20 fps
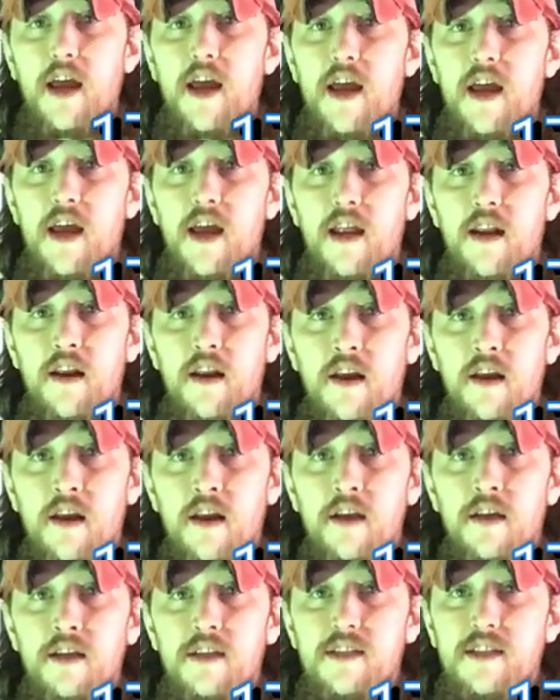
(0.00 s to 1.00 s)
hit
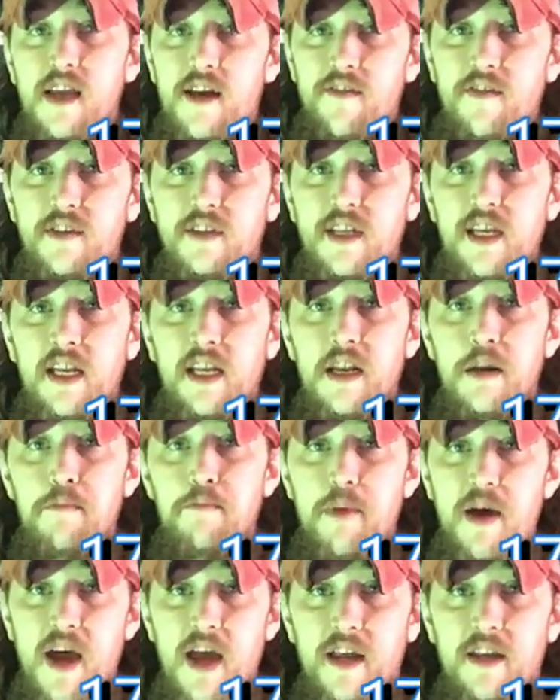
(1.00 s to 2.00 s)
17 and
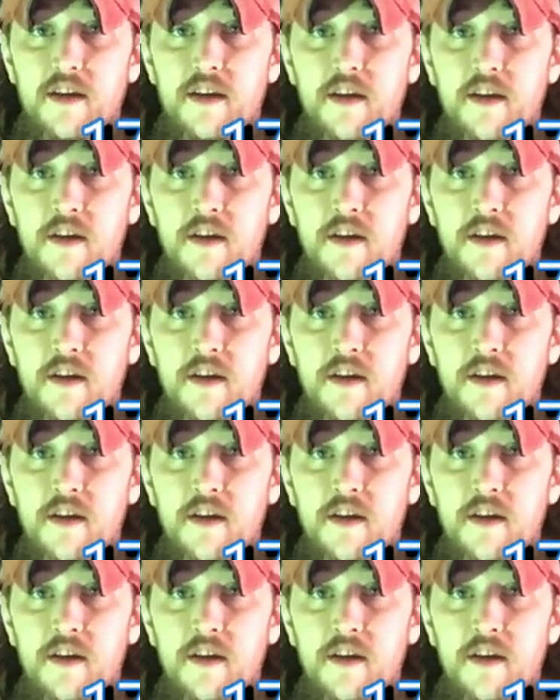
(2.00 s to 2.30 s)
bend,